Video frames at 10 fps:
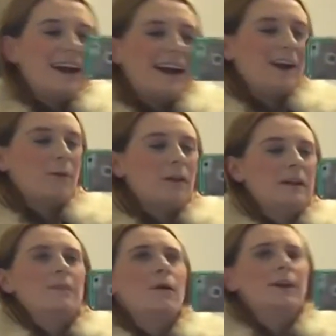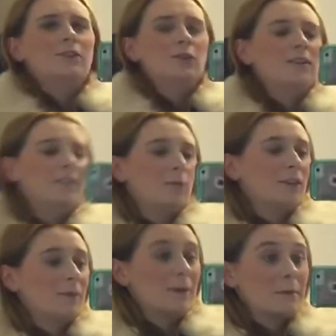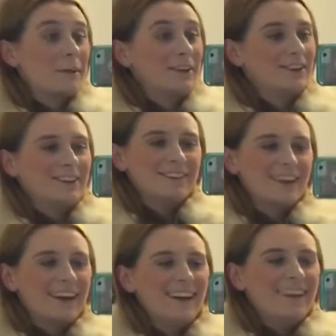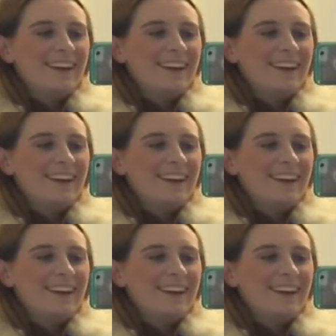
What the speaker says: And well, it's my choice what to spend my money on, so yeah.